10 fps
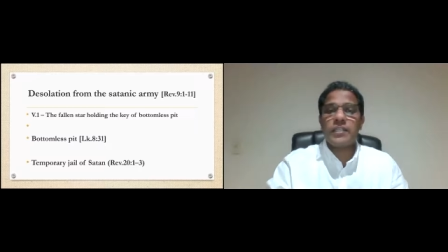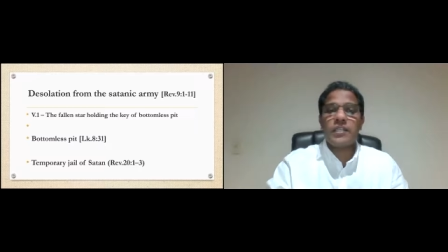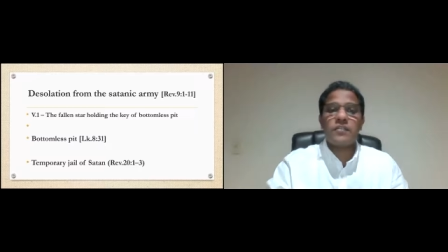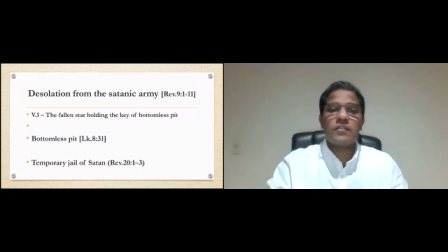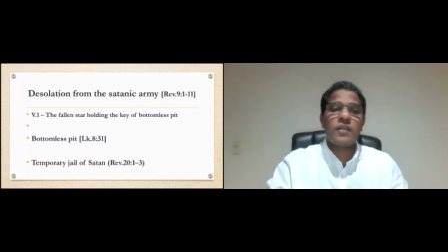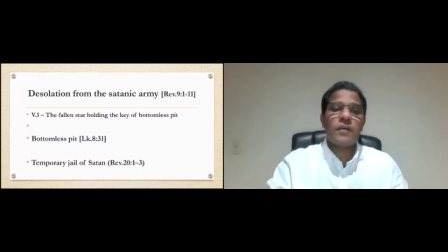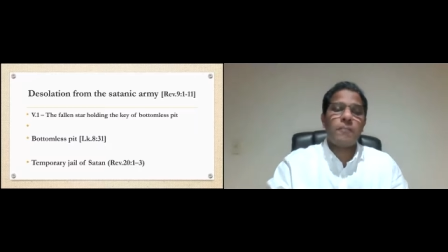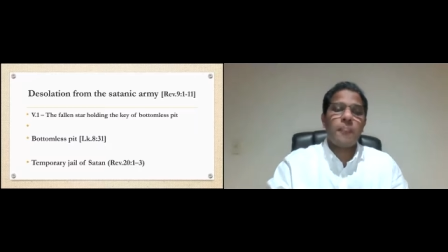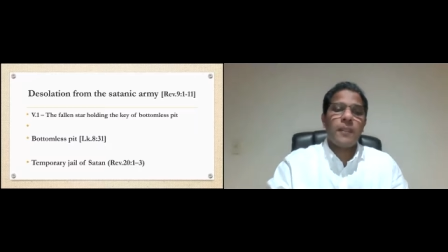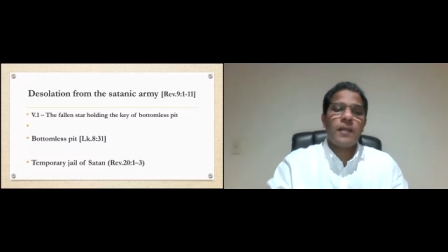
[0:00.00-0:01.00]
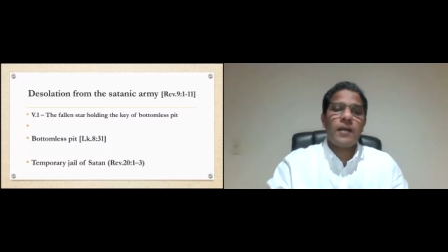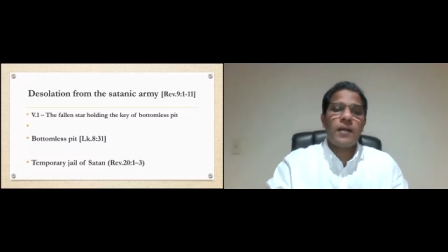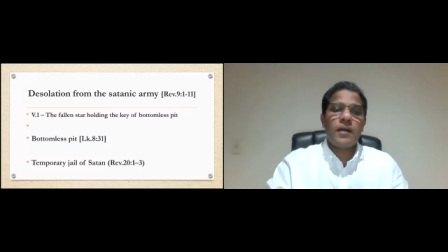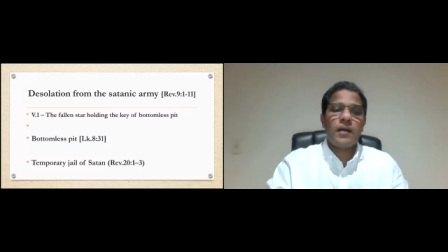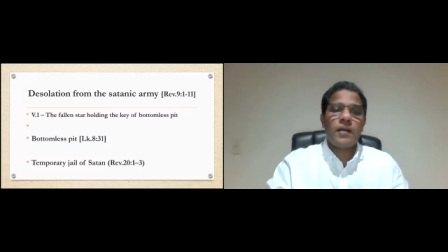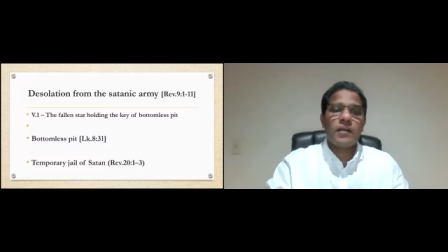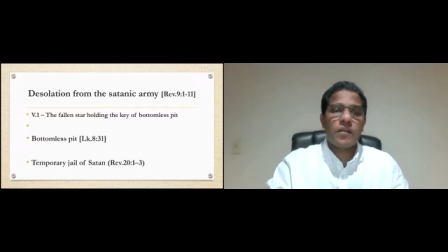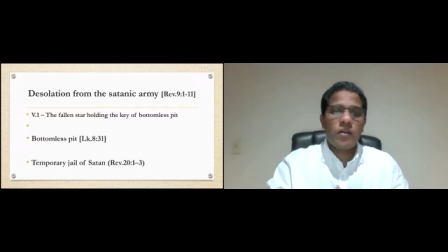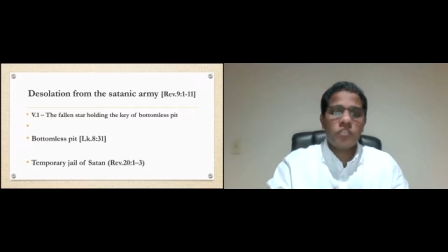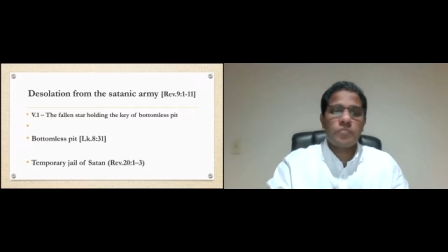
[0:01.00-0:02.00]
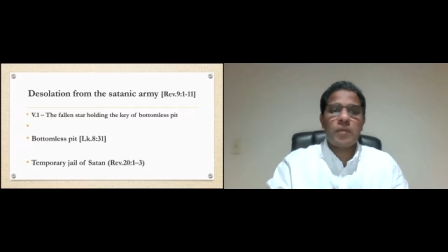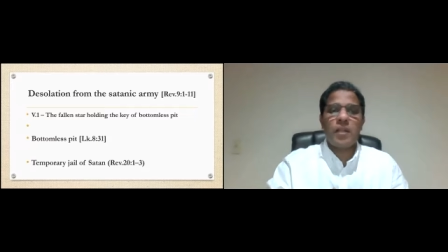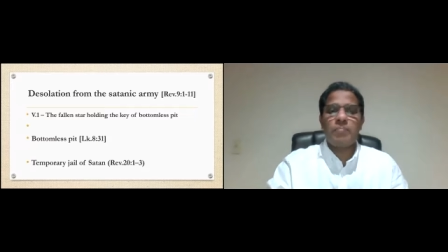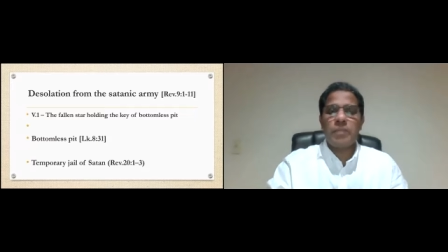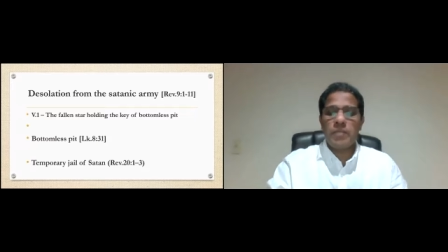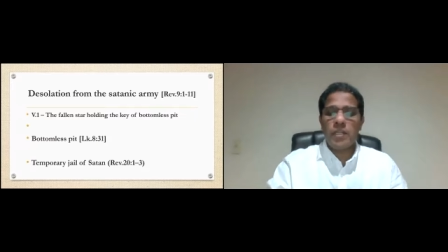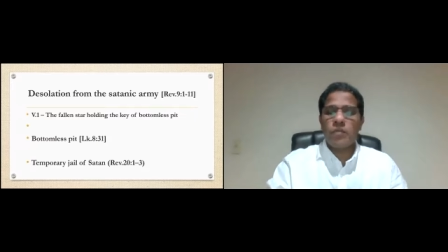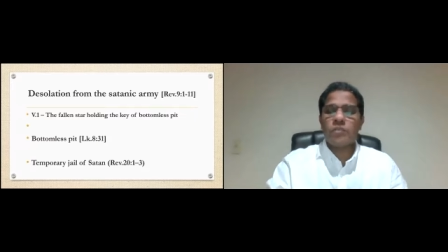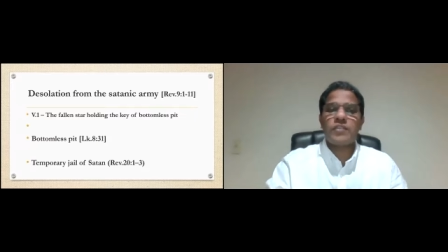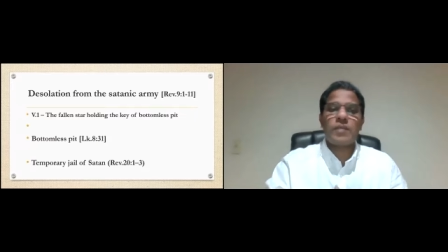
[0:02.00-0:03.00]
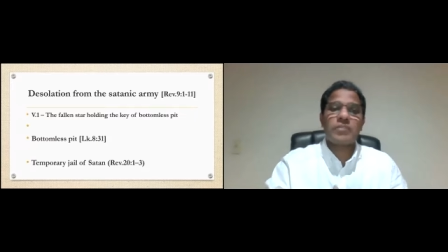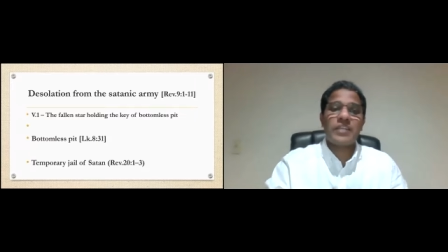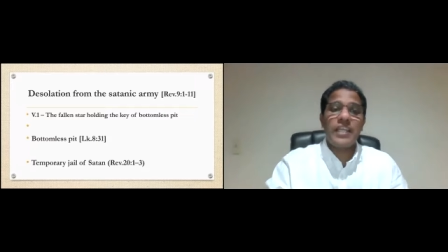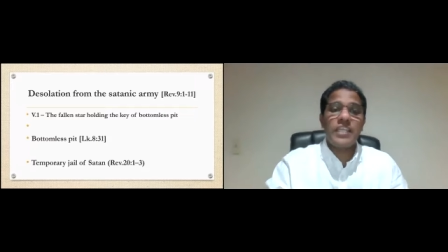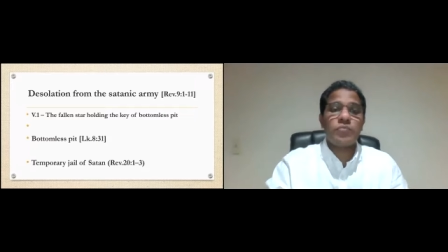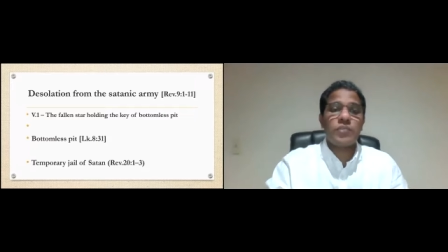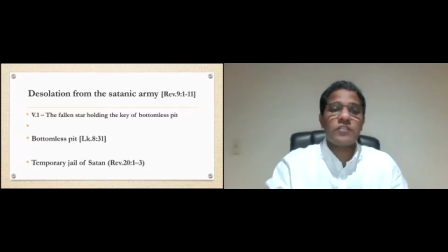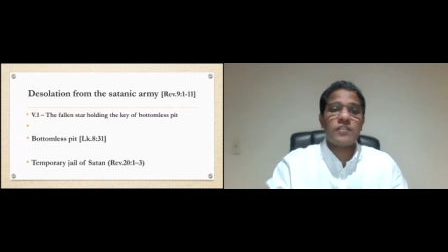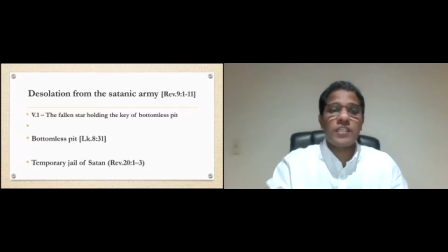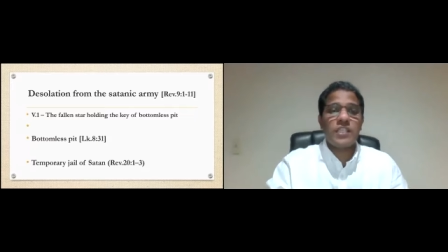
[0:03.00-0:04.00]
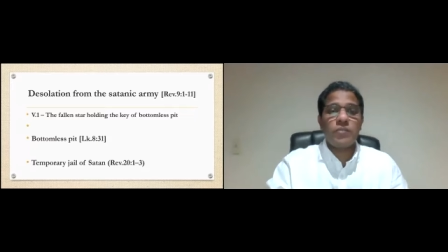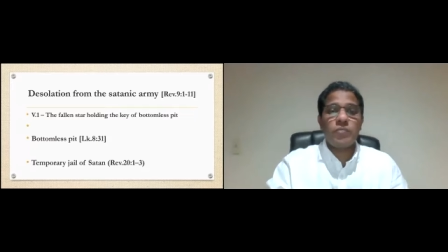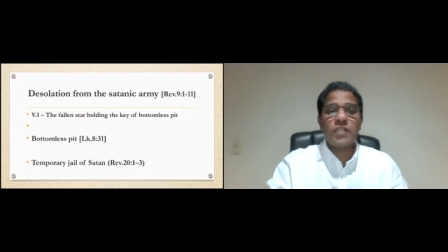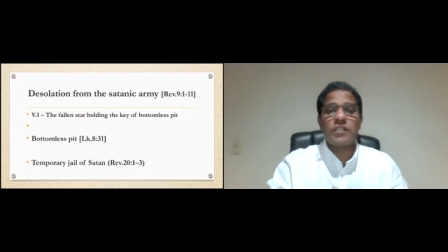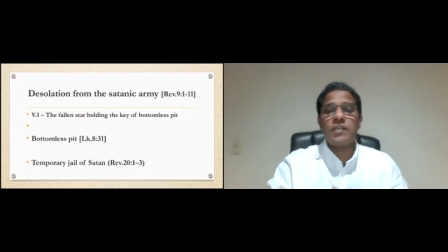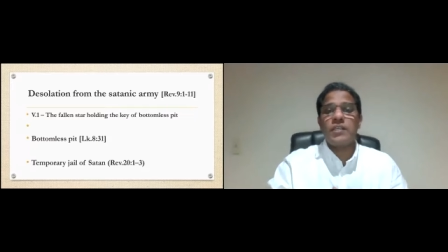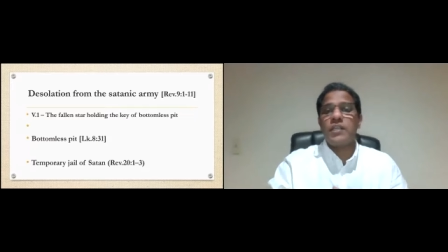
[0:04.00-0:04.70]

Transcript: his gospel, maybe Luke chapter 8, verse 31,